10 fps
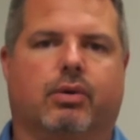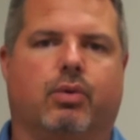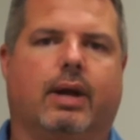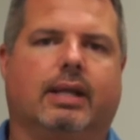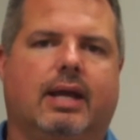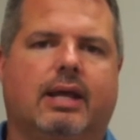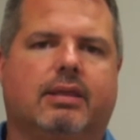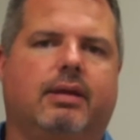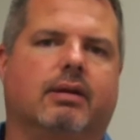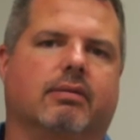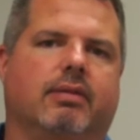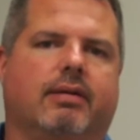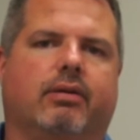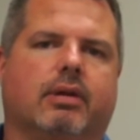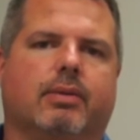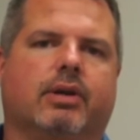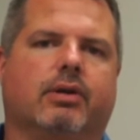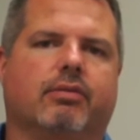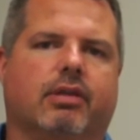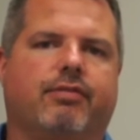Quite lengthy, or have they only been
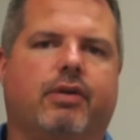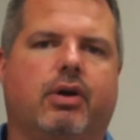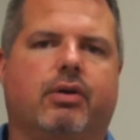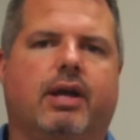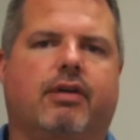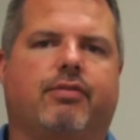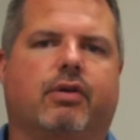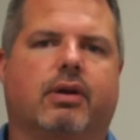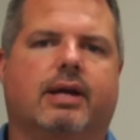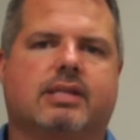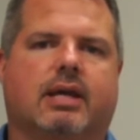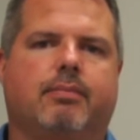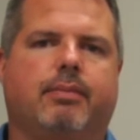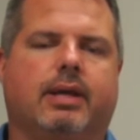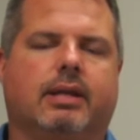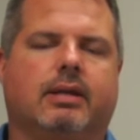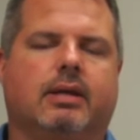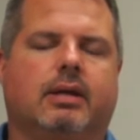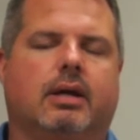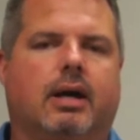over the phone? How far has that been?
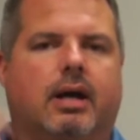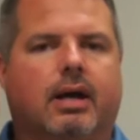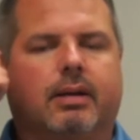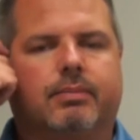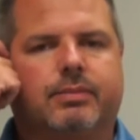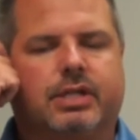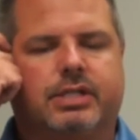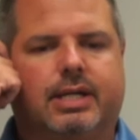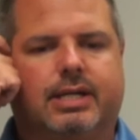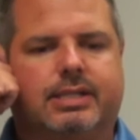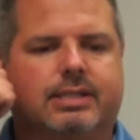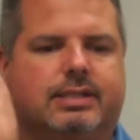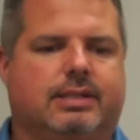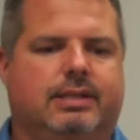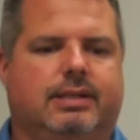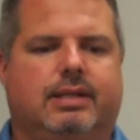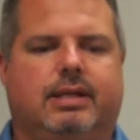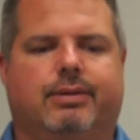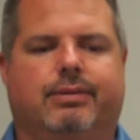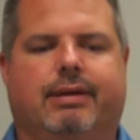Such as,
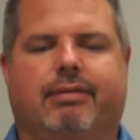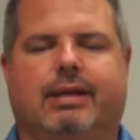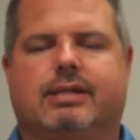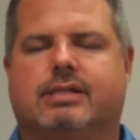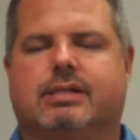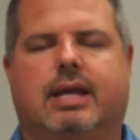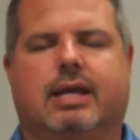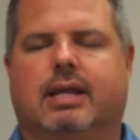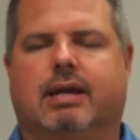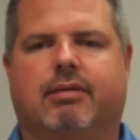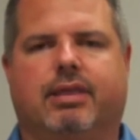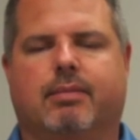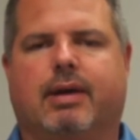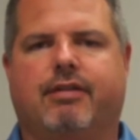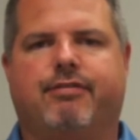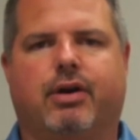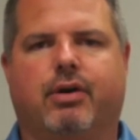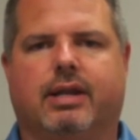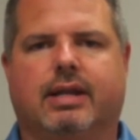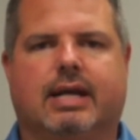have they just taken everything by
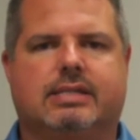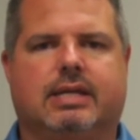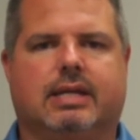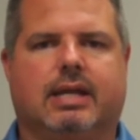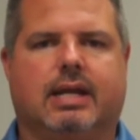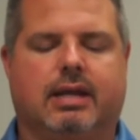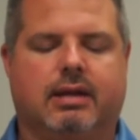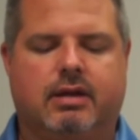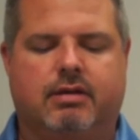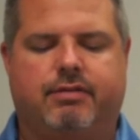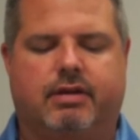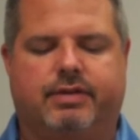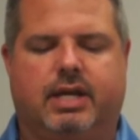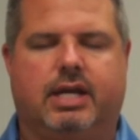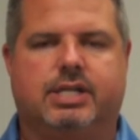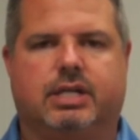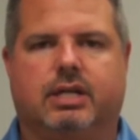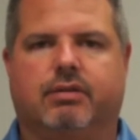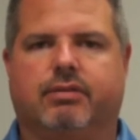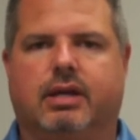phone and not seeing any verification
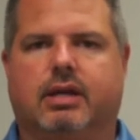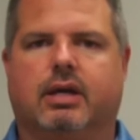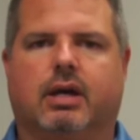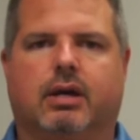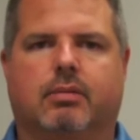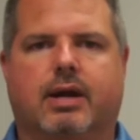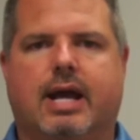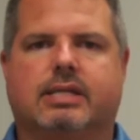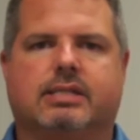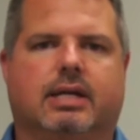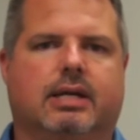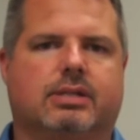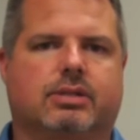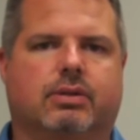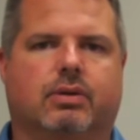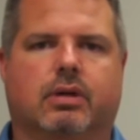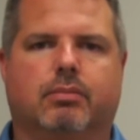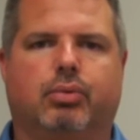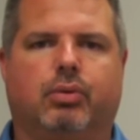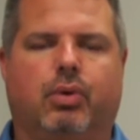of income or assets
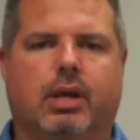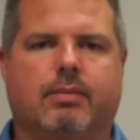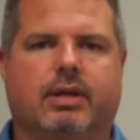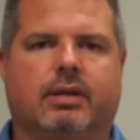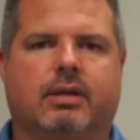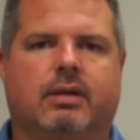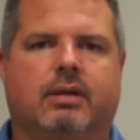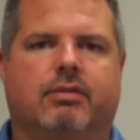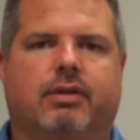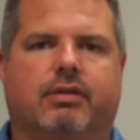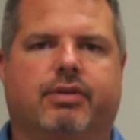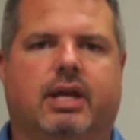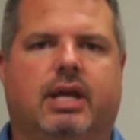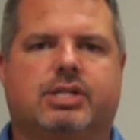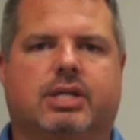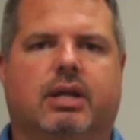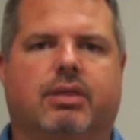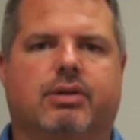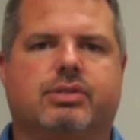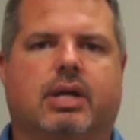or employment verification, any
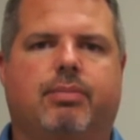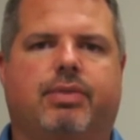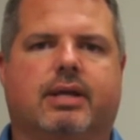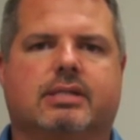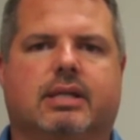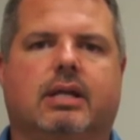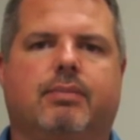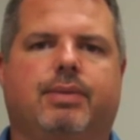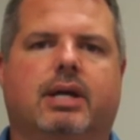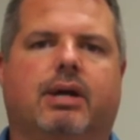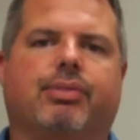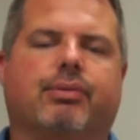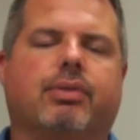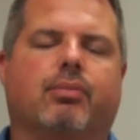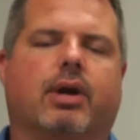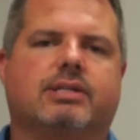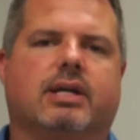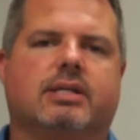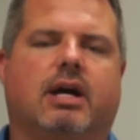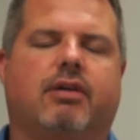of those type of things that need to be done through the
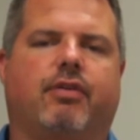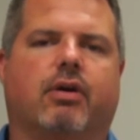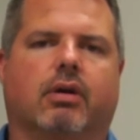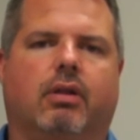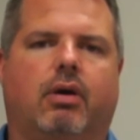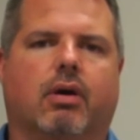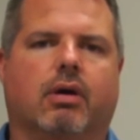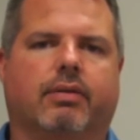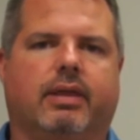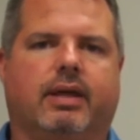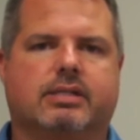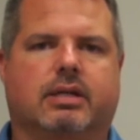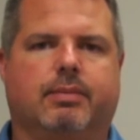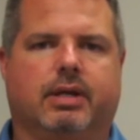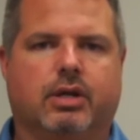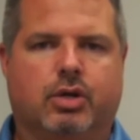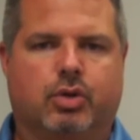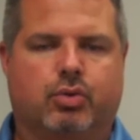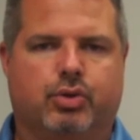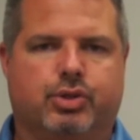process? How far along are they? That's going to be
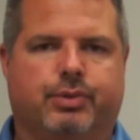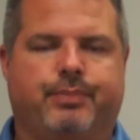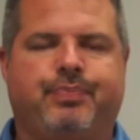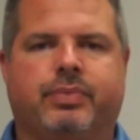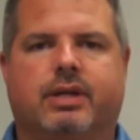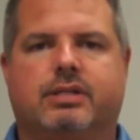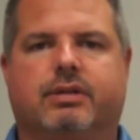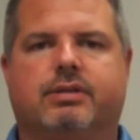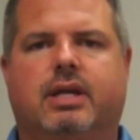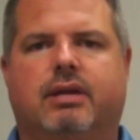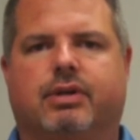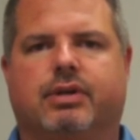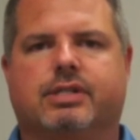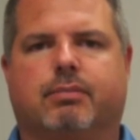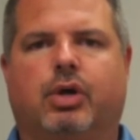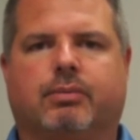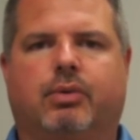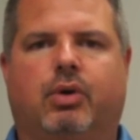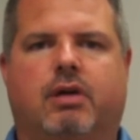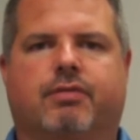crucial. Because let's say if there is a
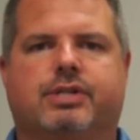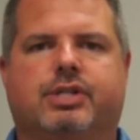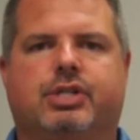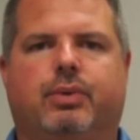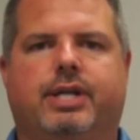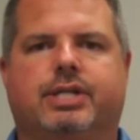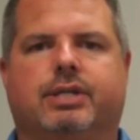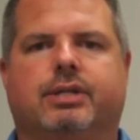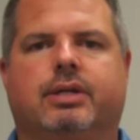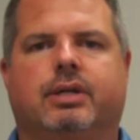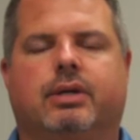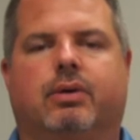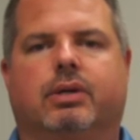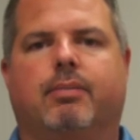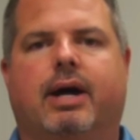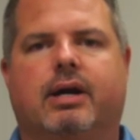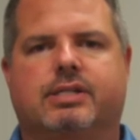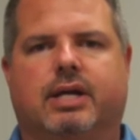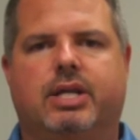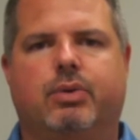multiple offer situation, on the buyer
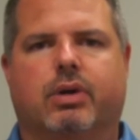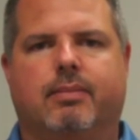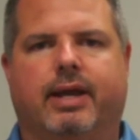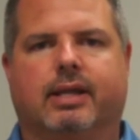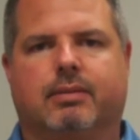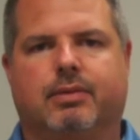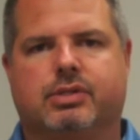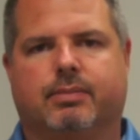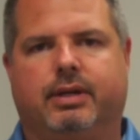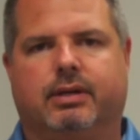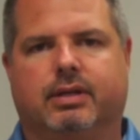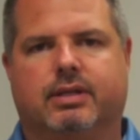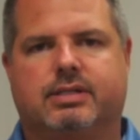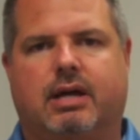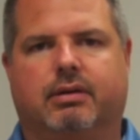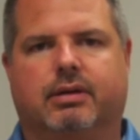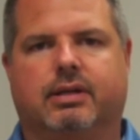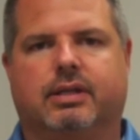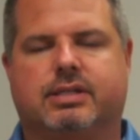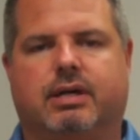side, you want to make it the most appealing to the seller,
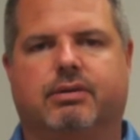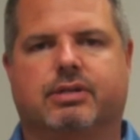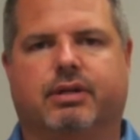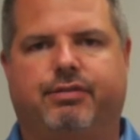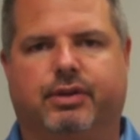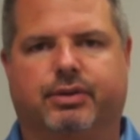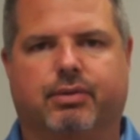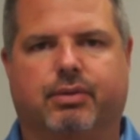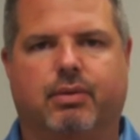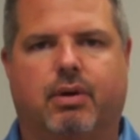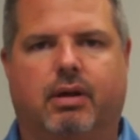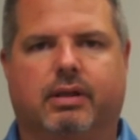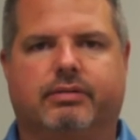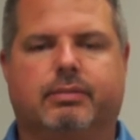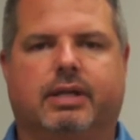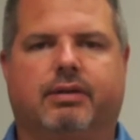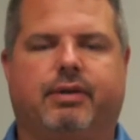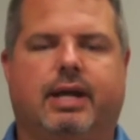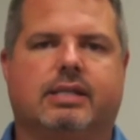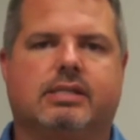and the seller is going to filter through all of them. And
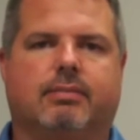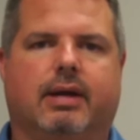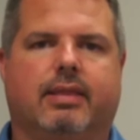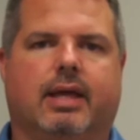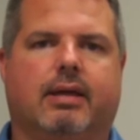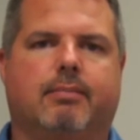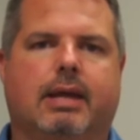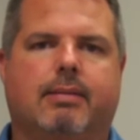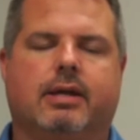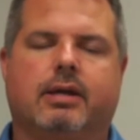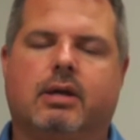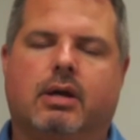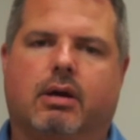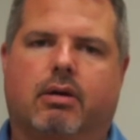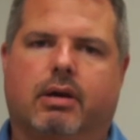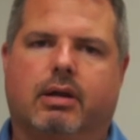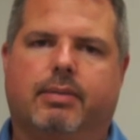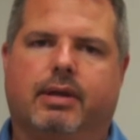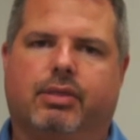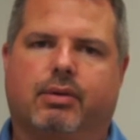if we had somebody that had maybe already
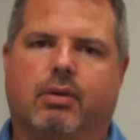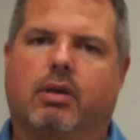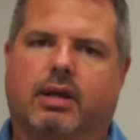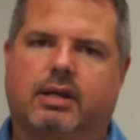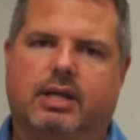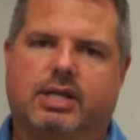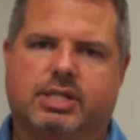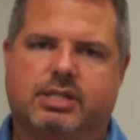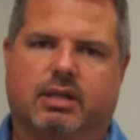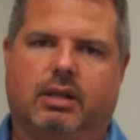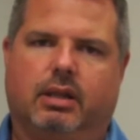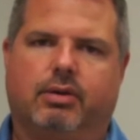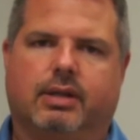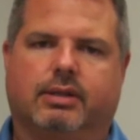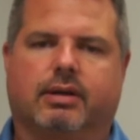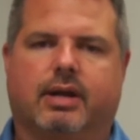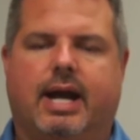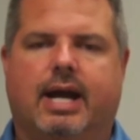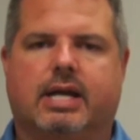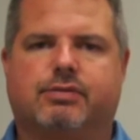been through all the conditions of the loan that they're going
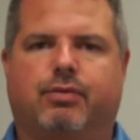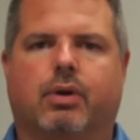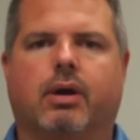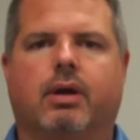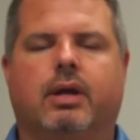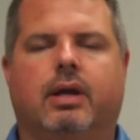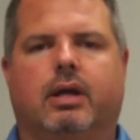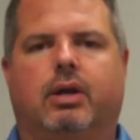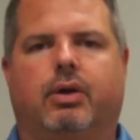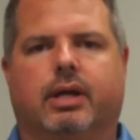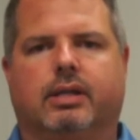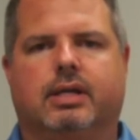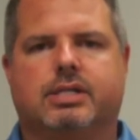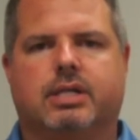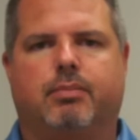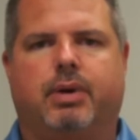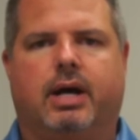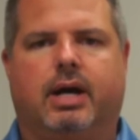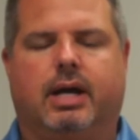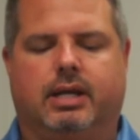to ask for, and only contingent
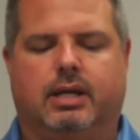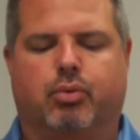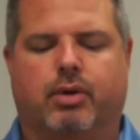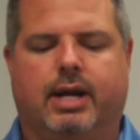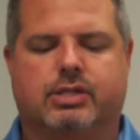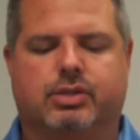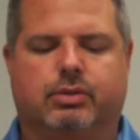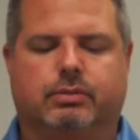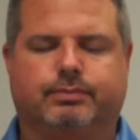upon appraisal